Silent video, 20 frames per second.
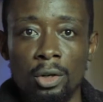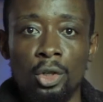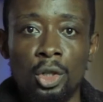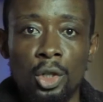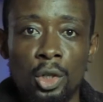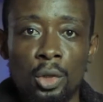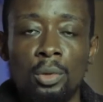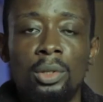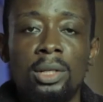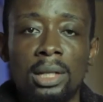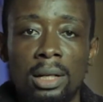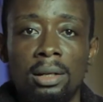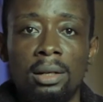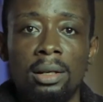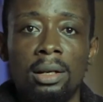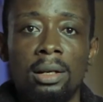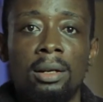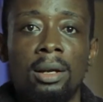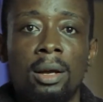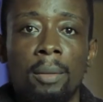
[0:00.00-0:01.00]
shoot at
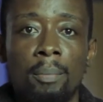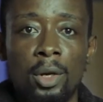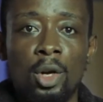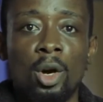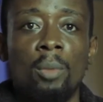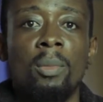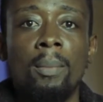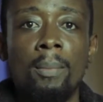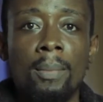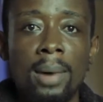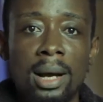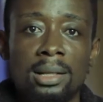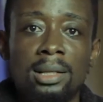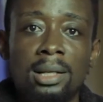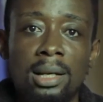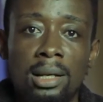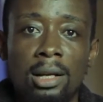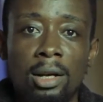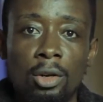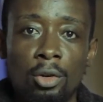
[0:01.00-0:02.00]
it, become a master
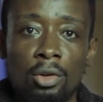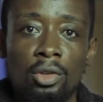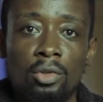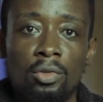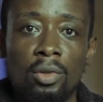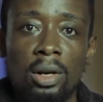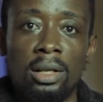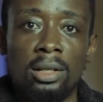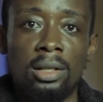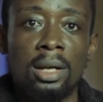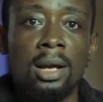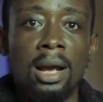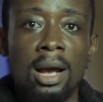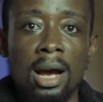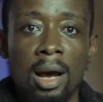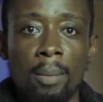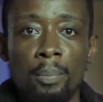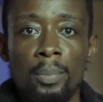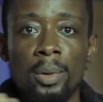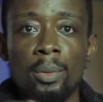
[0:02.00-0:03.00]
at your strength,
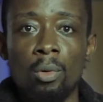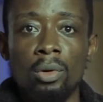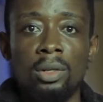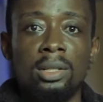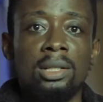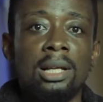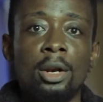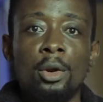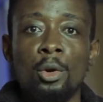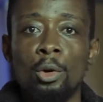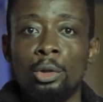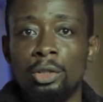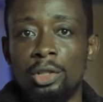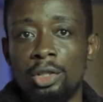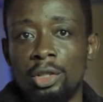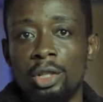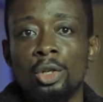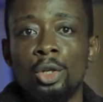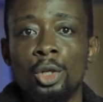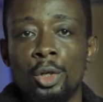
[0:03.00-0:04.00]
and people will start
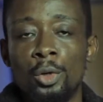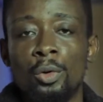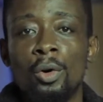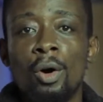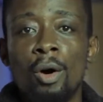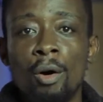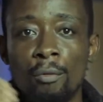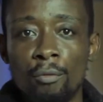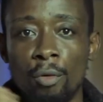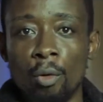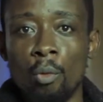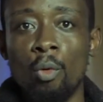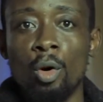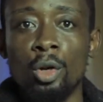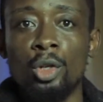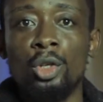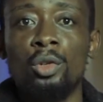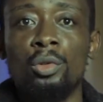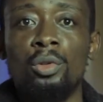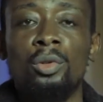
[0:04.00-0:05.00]
noticing you for what
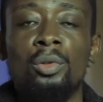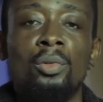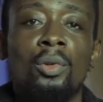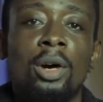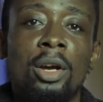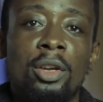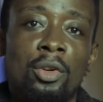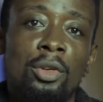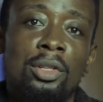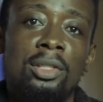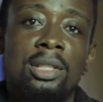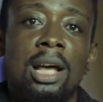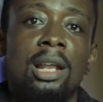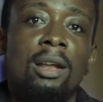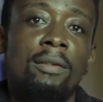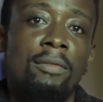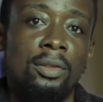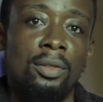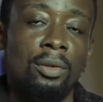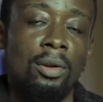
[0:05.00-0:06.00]
you do and your style
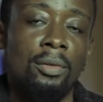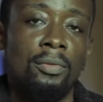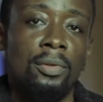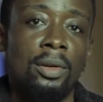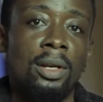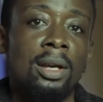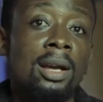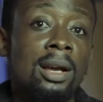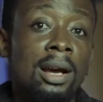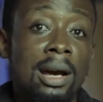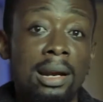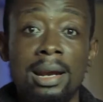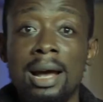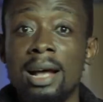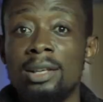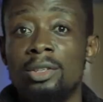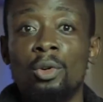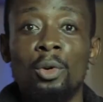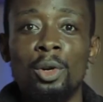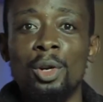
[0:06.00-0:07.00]
of photography. And
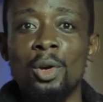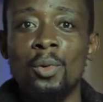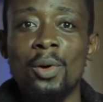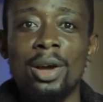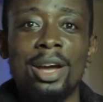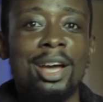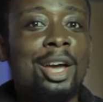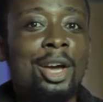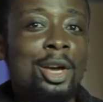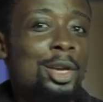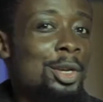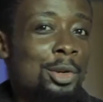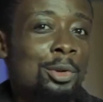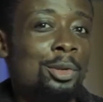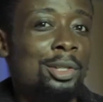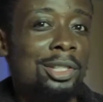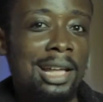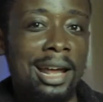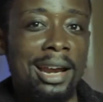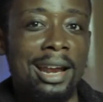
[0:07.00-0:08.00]
that's the only way you
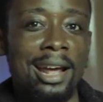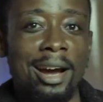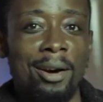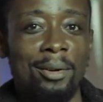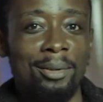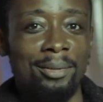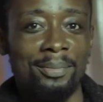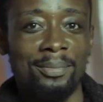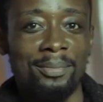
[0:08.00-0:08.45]
stand out.